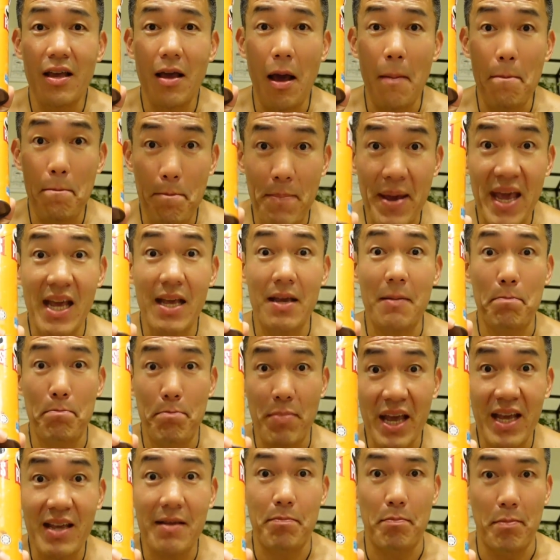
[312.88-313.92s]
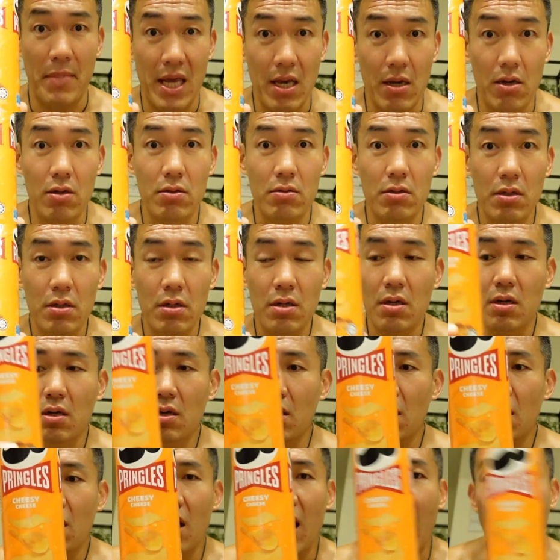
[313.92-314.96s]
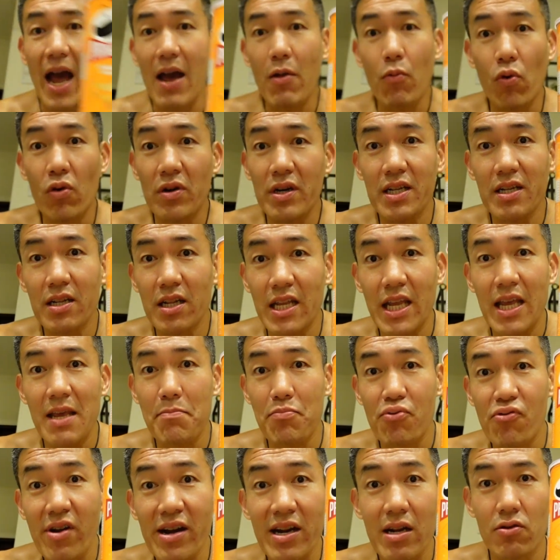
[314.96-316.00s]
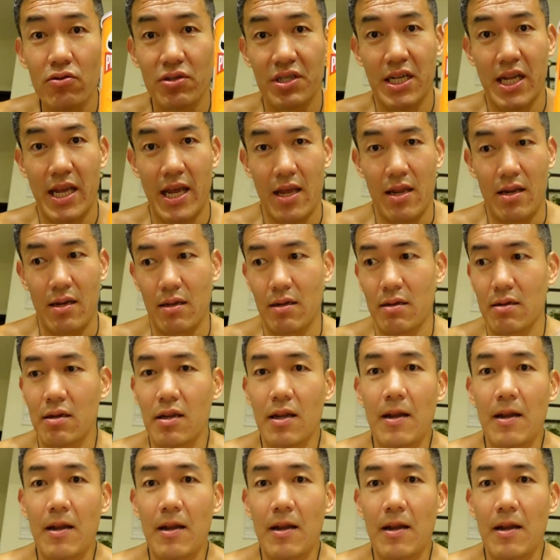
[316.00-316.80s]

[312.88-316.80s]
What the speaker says: a big, big meal, I wanted to eat Pringles again.